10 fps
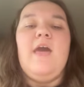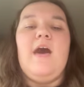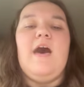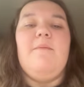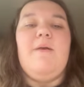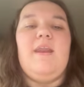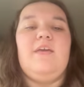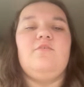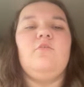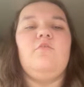And
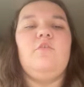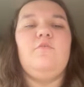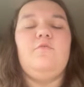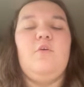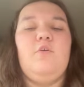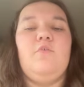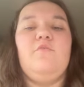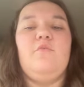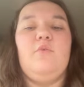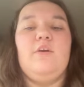I sold this photo
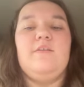for